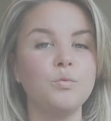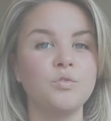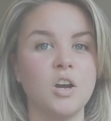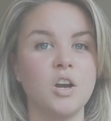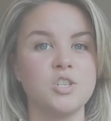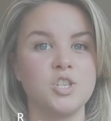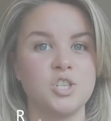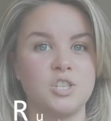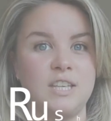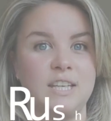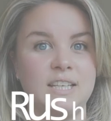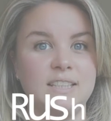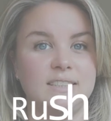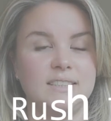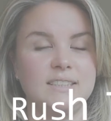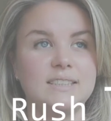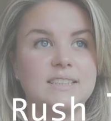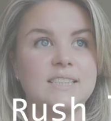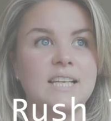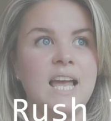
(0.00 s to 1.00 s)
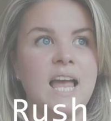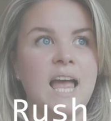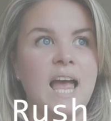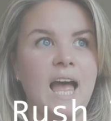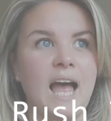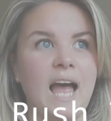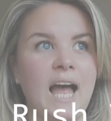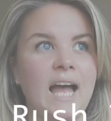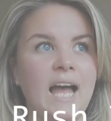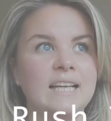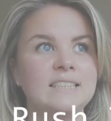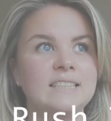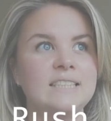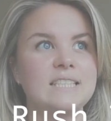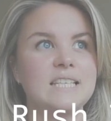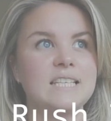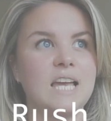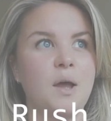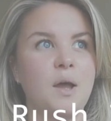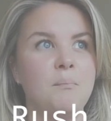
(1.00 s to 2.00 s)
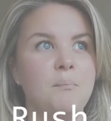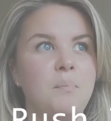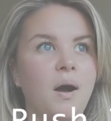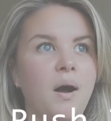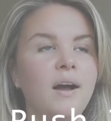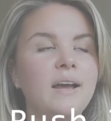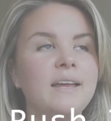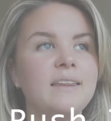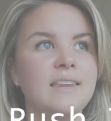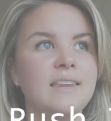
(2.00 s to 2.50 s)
rush things. And by